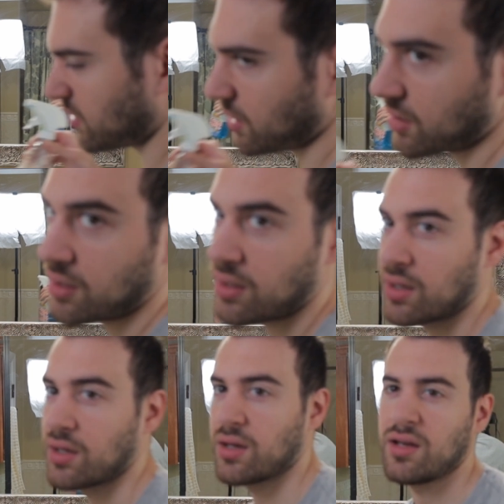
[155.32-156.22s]
man.
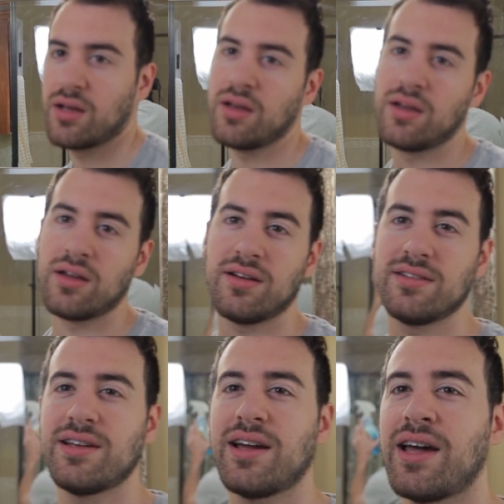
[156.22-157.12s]

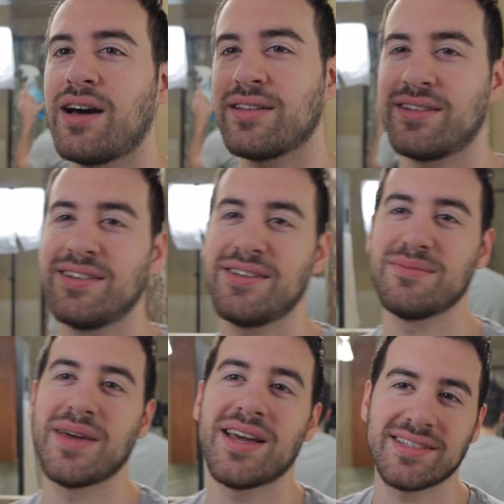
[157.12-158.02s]
Check out their new
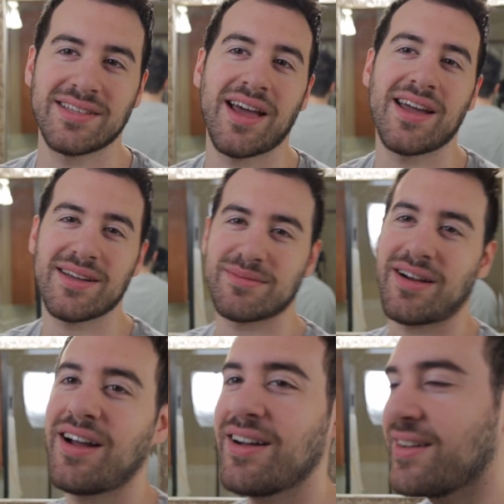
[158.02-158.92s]
mixtape,
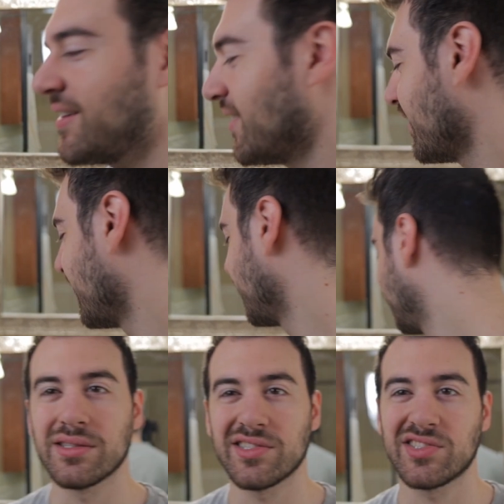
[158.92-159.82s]
bruh.
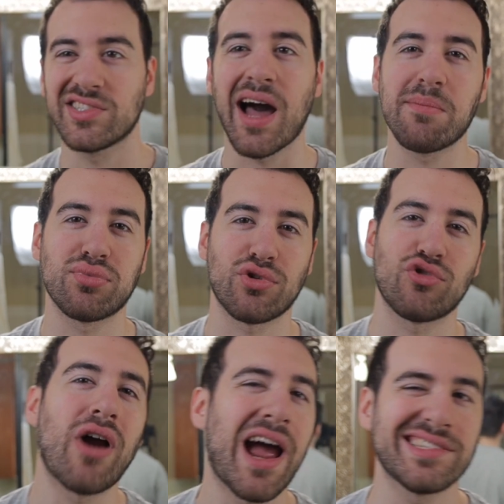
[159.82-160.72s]
Stop
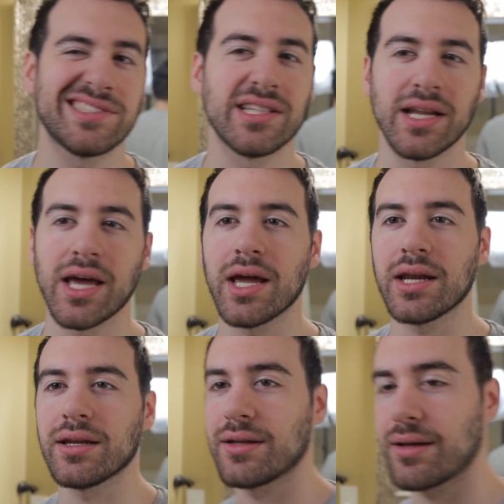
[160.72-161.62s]
procrastinating.